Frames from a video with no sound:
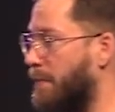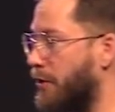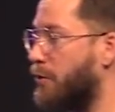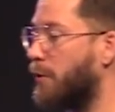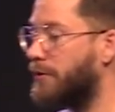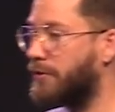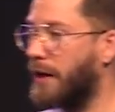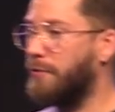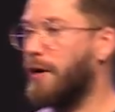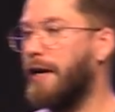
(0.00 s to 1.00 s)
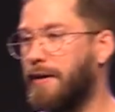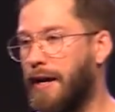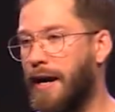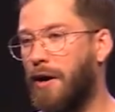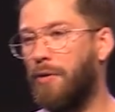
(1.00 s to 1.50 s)
But you would say right
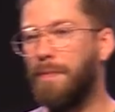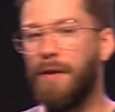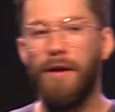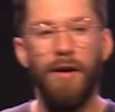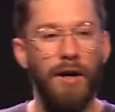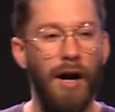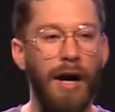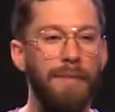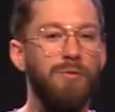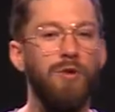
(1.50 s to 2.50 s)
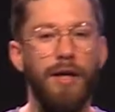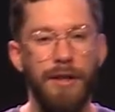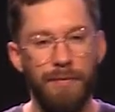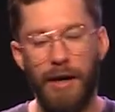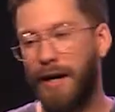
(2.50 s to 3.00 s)
now, I'm
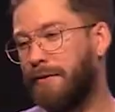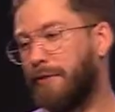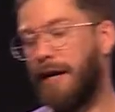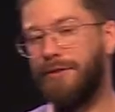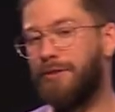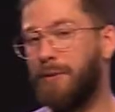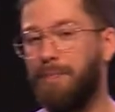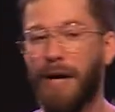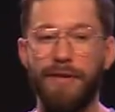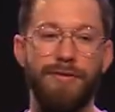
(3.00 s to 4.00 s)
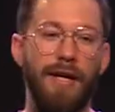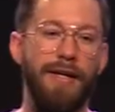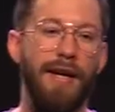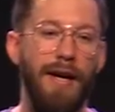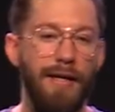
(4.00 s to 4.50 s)
running my race the best I
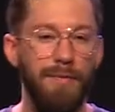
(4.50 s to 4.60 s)
can.